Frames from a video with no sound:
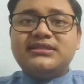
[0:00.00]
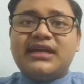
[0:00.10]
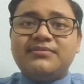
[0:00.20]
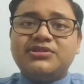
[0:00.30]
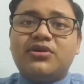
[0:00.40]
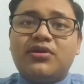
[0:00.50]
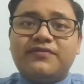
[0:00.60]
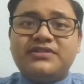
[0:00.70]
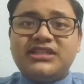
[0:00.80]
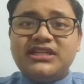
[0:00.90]
types of
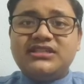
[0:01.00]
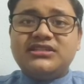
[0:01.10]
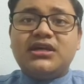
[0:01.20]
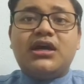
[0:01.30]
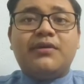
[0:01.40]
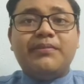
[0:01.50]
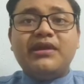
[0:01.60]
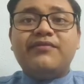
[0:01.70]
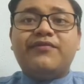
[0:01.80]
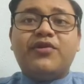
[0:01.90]
cheese are
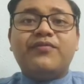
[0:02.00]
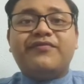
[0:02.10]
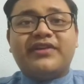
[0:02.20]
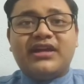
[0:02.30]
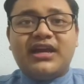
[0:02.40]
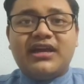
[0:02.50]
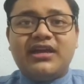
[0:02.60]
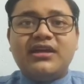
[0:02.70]
made from fungi.